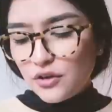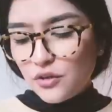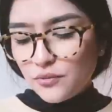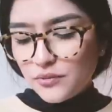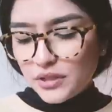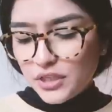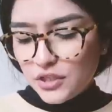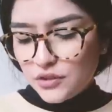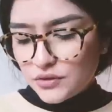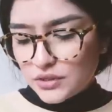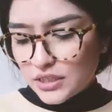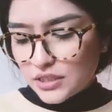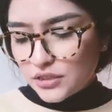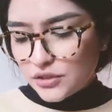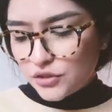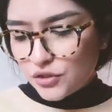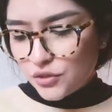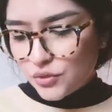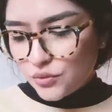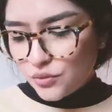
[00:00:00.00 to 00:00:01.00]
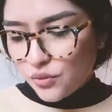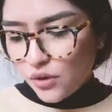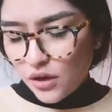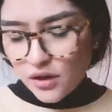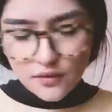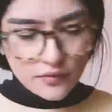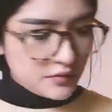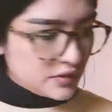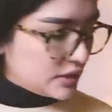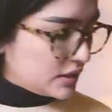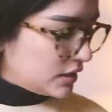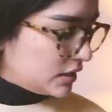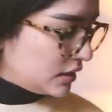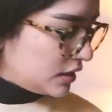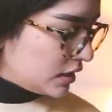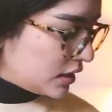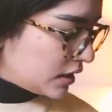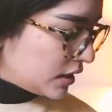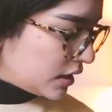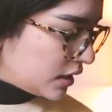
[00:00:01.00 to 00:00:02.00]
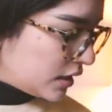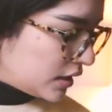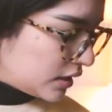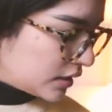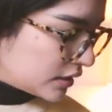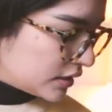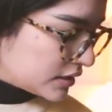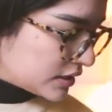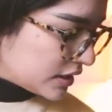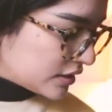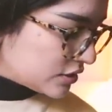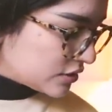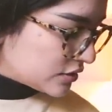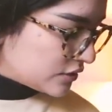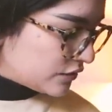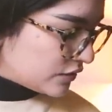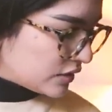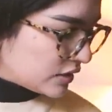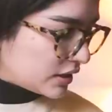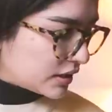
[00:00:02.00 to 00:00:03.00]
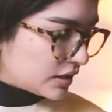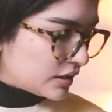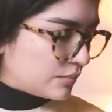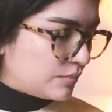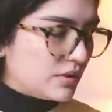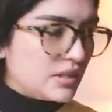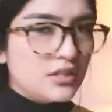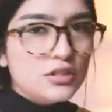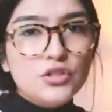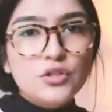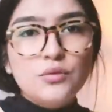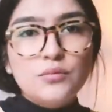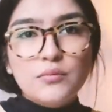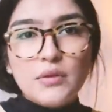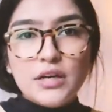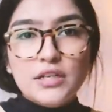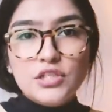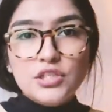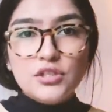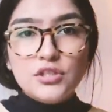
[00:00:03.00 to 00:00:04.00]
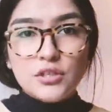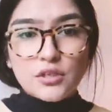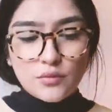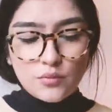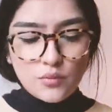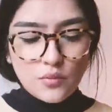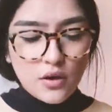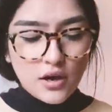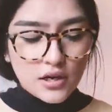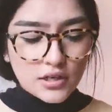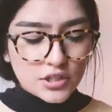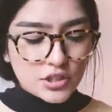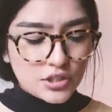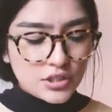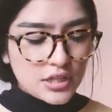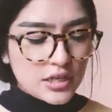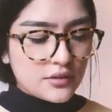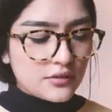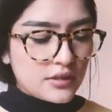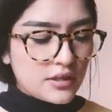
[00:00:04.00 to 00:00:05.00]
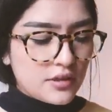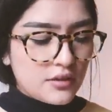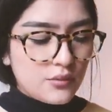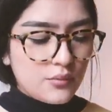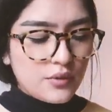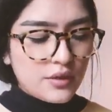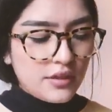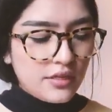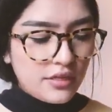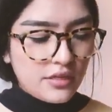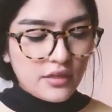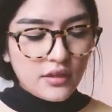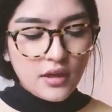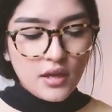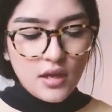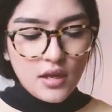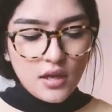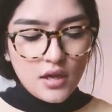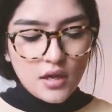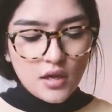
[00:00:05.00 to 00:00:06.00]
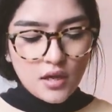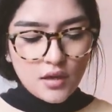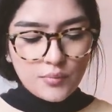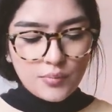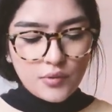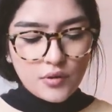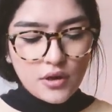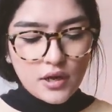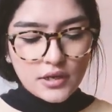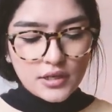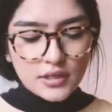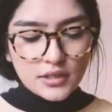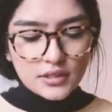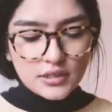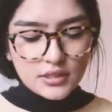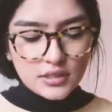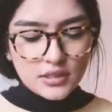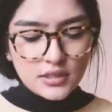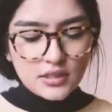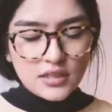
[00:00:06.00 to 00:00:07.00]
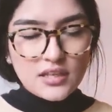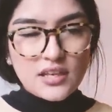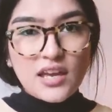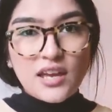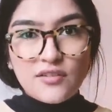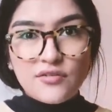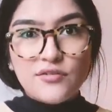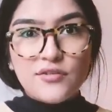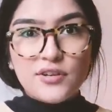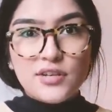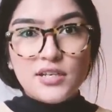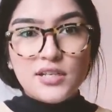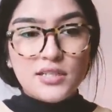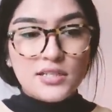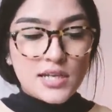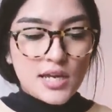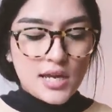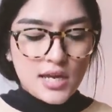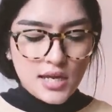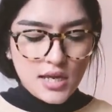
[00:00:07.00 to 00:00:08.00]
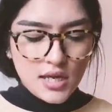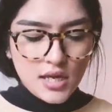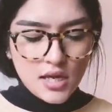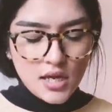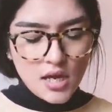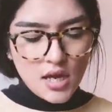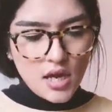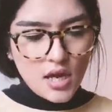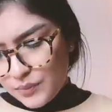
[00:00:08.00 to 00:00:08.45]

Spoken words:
I don't really use it too often because I just feel like it'd be too much to wash down there with a product every day.